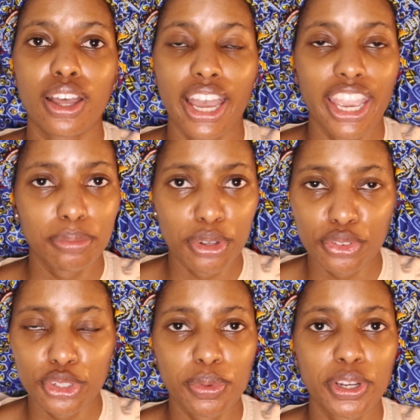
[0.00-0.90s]
I had my
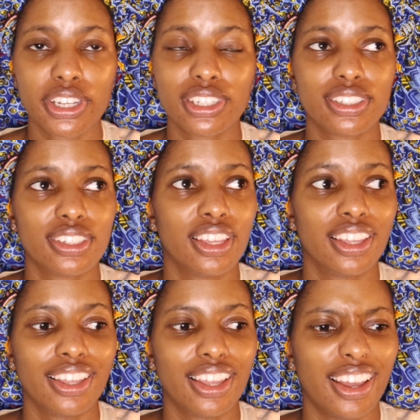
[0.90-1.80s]
first period
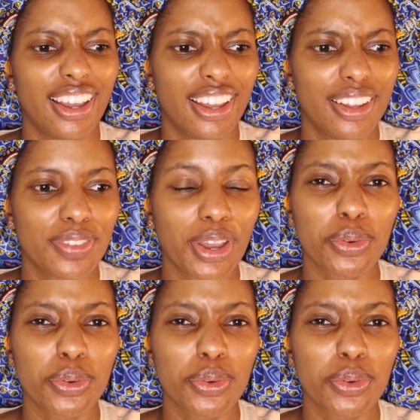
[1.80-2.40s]
I